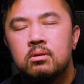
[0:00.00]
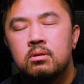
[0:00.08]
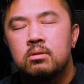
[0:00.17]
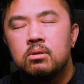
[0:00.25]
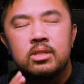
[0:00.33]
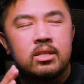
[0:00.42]

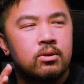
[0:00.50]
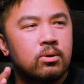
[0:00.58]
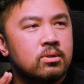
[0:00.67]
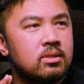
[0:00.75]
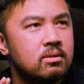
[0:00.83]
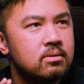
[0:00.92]
Oh, and it
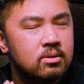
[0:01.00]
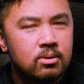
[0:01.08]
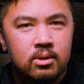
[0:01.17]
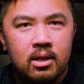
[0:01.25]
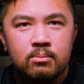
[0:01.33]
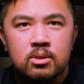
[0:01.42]
goes down
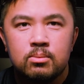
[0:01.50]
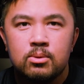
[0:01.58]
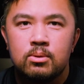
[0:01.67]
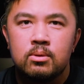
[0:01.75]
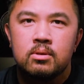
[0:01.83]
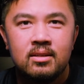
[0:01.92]
so damn
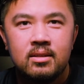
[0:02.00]
smooth.